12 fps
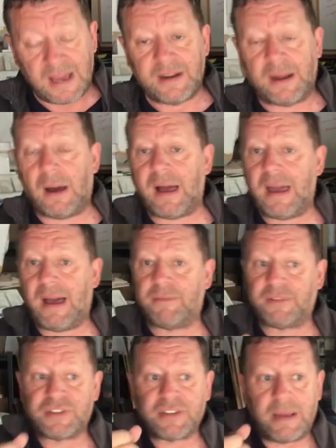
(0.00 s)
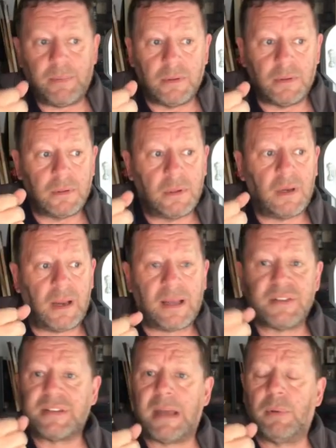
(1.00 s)
Now I have a staple, like a
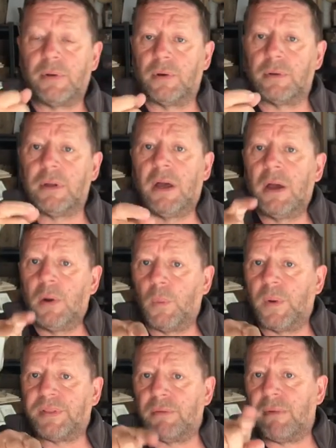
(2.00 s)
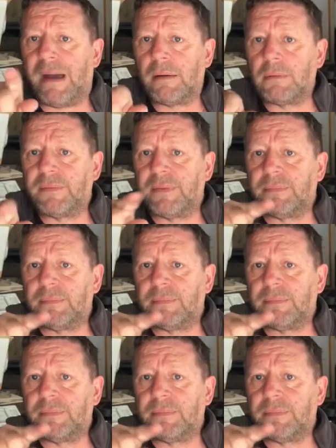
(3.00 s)
staple gun, with the round